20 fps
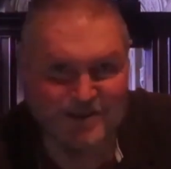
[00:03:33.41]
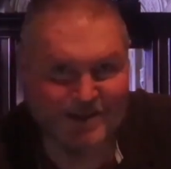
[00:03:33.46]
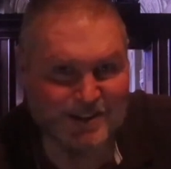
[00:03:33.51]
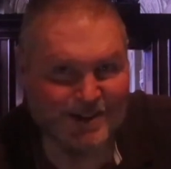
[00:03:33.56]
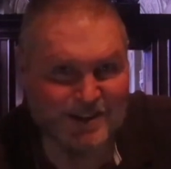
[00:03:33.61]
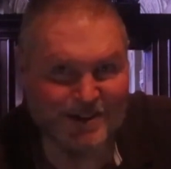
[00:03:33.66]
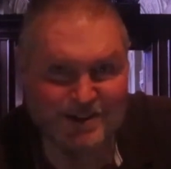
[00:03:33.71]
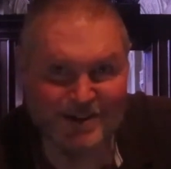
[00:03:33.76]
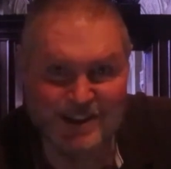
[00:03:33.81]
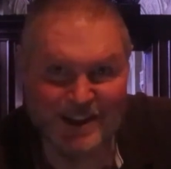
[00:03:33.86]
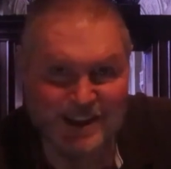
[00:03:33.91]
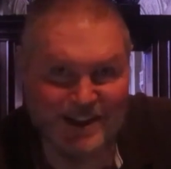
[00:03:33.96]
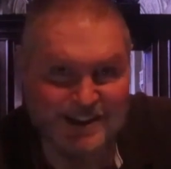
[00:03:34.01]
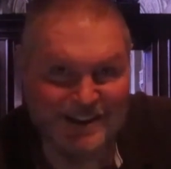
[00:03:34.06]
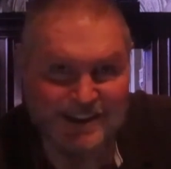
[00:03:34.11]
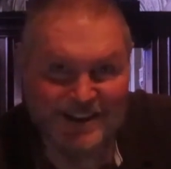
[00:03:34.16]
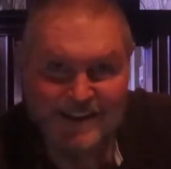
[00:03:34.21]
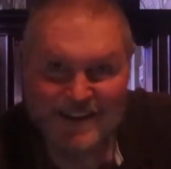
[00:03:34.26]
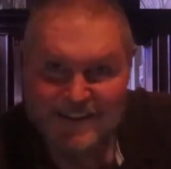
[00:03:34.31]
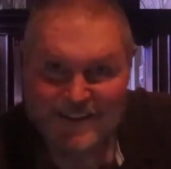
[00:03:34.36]
Some of the
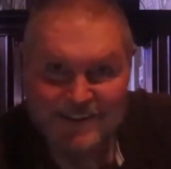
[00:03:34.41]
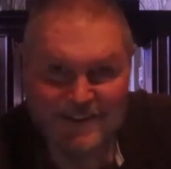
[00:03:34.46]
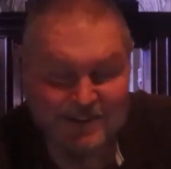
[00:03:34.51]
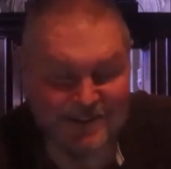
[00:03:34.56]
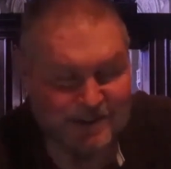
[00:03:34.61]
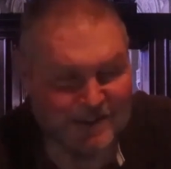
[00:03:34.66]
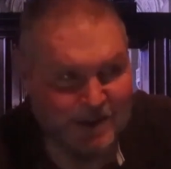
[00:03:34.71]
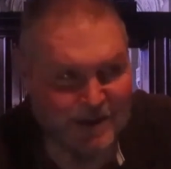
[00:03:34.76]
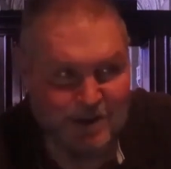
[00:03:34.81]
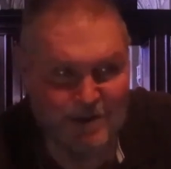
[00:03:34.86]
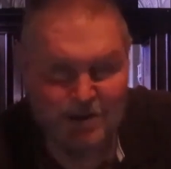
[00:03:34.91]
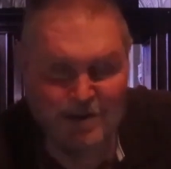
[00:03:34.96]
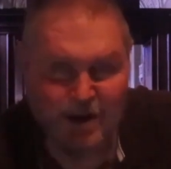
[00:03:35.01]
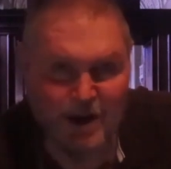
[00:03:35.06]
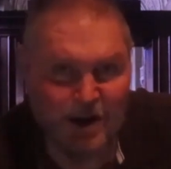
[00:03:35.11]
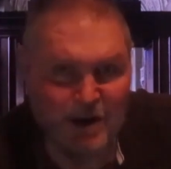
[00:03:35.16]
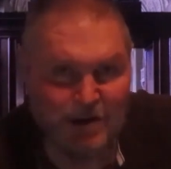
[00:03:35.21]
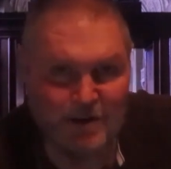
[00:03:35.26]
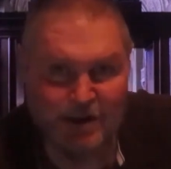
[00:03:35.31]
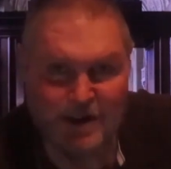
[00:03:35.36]
things
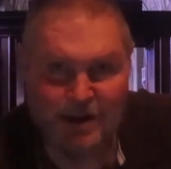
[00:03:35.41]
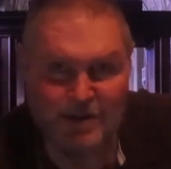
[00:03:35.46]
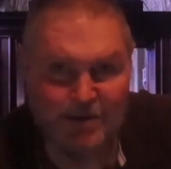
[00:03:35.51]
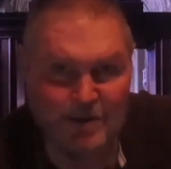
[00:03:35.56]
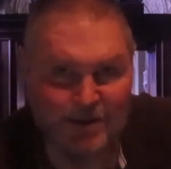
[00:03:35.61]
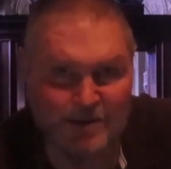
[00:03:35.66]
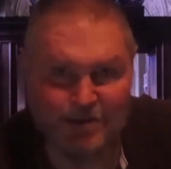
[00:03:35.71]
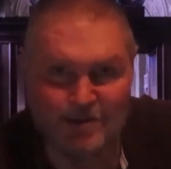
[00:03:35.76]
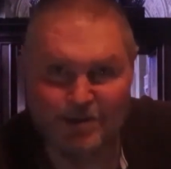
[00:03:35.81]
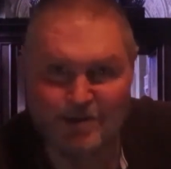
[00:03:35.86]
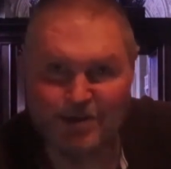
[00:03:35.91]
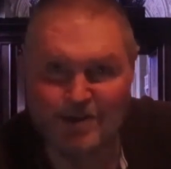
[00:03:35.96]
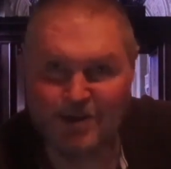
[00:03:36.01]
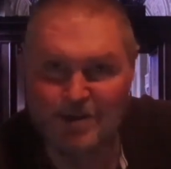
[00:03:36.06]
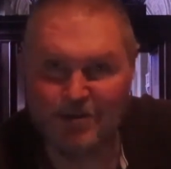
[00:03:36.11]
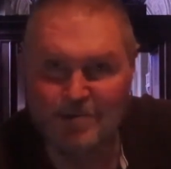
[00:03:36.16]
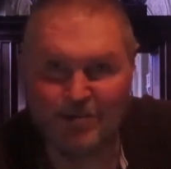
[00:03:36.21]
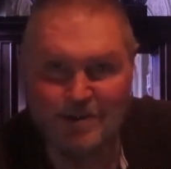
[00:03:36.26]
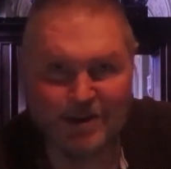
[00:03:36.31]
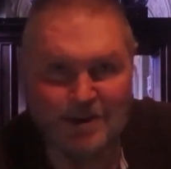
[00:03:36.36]
no low he won't
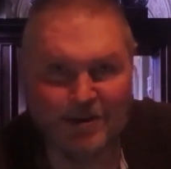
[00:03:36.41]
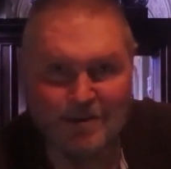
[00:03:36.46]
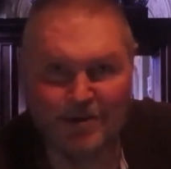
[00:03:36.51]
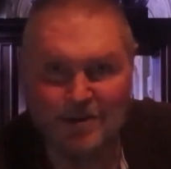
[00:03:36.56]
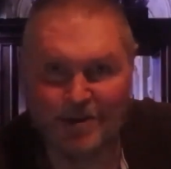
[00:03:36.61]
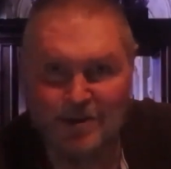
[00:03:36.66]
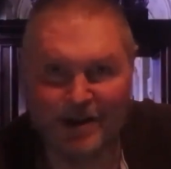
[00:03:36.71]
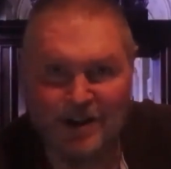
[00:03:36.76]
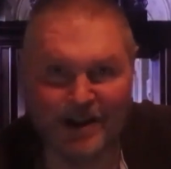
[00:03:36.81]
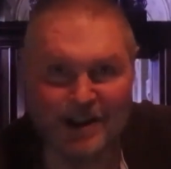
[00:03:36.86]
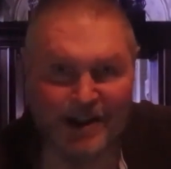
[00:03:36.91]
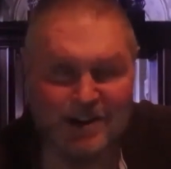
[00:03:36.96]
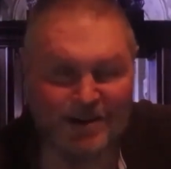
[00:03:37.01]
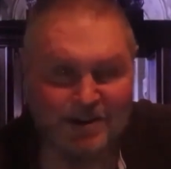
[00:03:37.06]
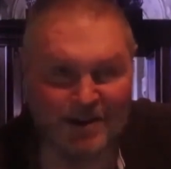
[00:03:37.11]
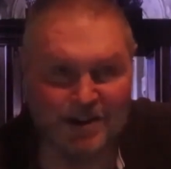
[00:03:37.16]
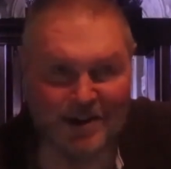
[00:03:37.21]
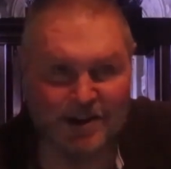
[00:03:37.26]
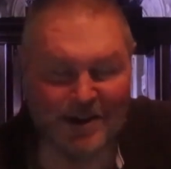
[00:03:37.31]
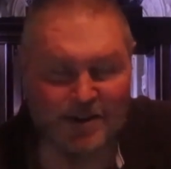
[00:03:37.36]
stoop to that
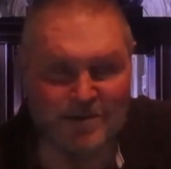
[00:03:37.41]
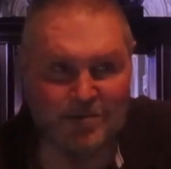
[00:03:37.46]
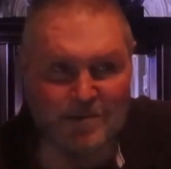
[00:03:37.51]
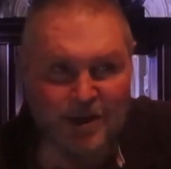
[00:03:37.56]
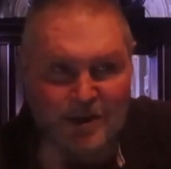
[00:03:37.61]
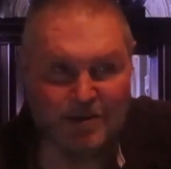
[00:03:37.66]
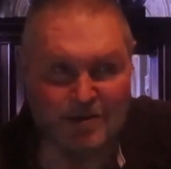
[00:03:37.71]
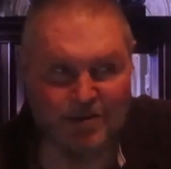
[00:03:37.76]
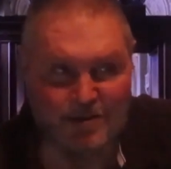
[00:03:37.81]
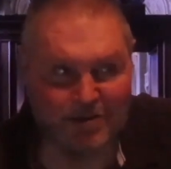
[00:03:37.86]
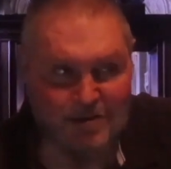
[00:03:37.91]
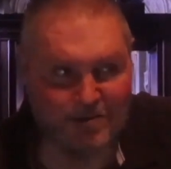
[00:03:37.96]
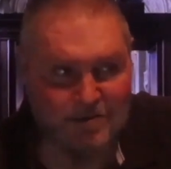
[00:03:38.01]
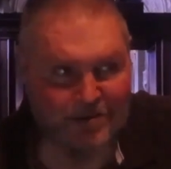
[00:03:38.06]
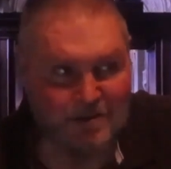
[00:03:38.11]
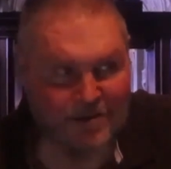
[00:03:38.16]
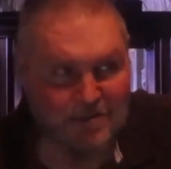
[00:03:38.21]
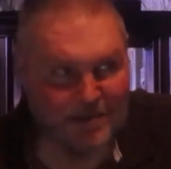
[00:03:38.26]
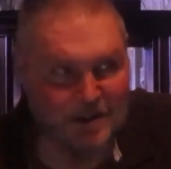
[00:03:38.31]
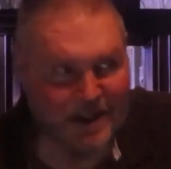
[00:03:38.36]
elicit
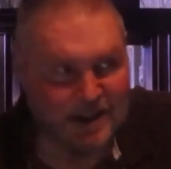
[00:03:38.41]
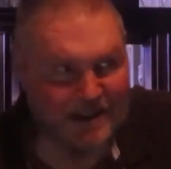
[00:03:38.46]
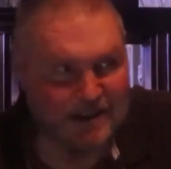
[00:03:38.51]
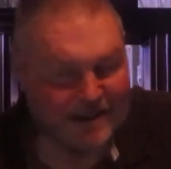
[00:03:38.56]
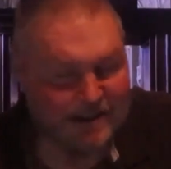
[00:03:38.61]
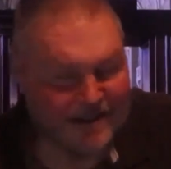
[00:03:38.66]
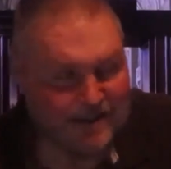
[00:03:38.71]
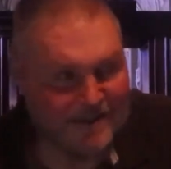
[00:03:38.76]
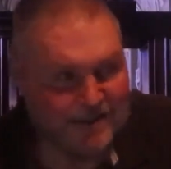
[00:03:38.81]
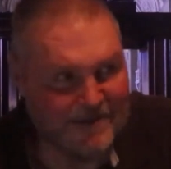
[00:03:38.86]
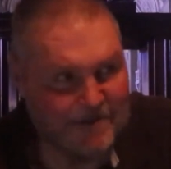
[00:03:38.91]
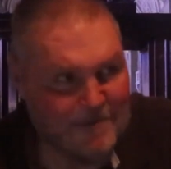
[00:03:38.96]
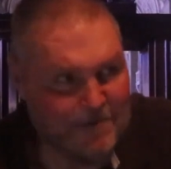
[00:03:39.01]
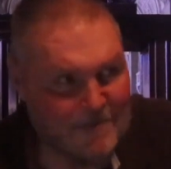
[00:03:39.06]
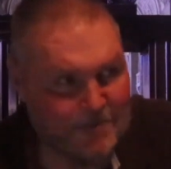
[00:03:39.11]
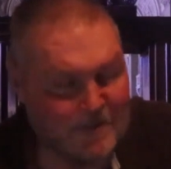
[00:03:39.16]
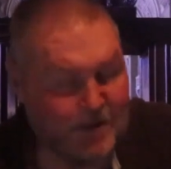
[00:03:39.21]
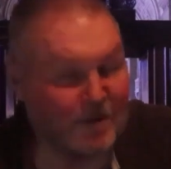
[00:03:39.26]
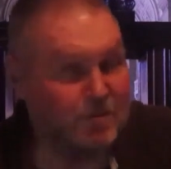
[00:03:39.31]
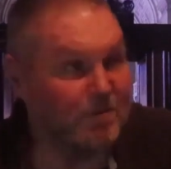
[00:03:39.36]
emotions from me
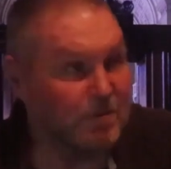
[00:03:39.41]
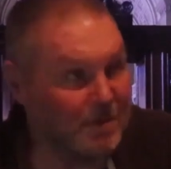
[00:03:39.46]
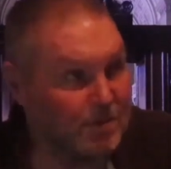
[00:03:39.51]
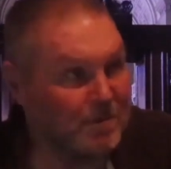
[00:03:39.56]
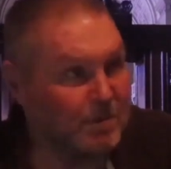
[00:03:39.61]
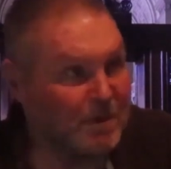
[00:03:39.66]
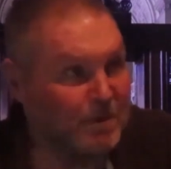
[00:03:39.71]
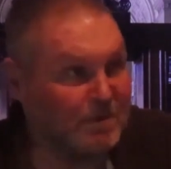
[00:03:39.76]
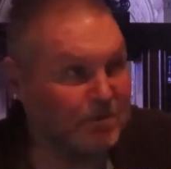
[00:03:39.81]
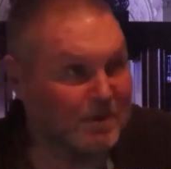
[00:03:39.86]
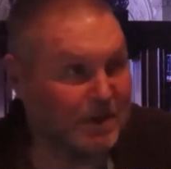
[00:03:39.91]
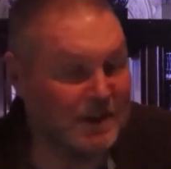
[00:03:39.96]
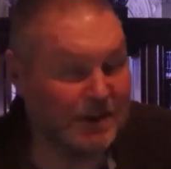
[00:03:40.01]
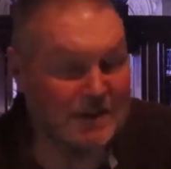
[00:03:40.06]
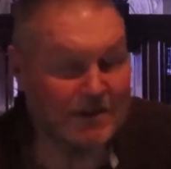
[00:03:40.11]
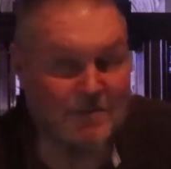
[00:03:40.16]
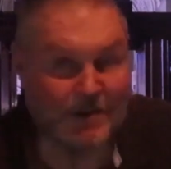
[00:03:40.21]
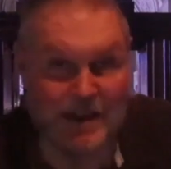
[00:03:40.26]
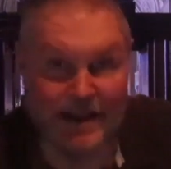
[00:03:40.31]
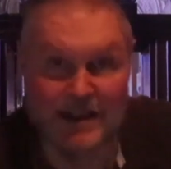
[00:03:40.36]
to
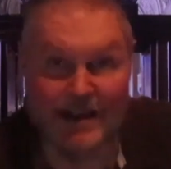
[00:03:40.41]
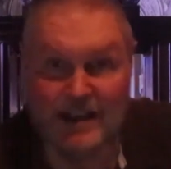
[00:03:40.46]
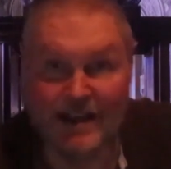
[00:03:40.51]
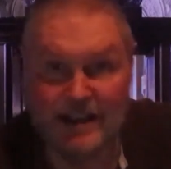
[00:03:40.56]
remove them.